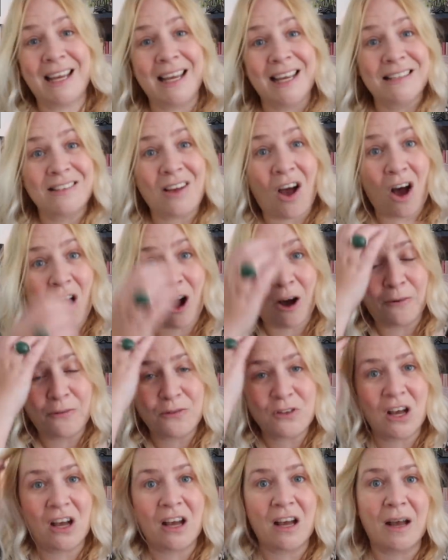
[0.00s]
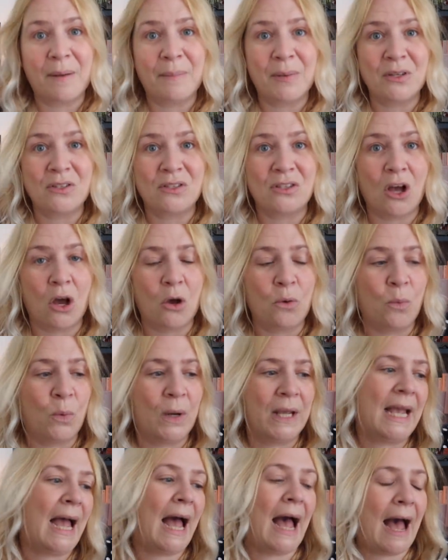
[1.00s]
it is half term. So
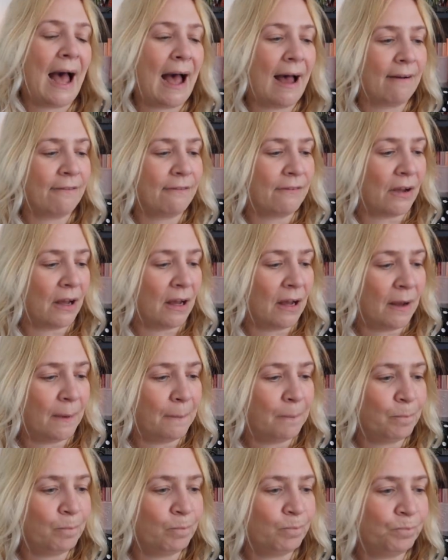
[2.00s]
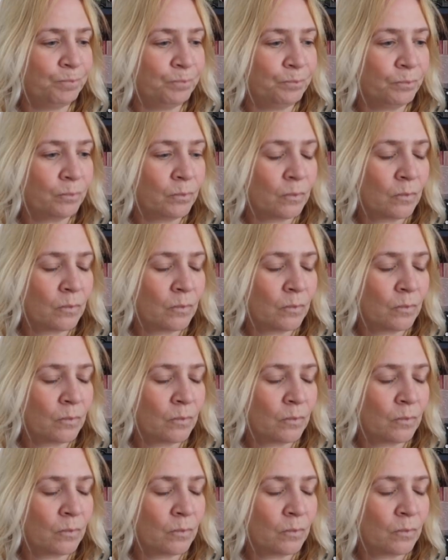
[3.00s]
we have, um,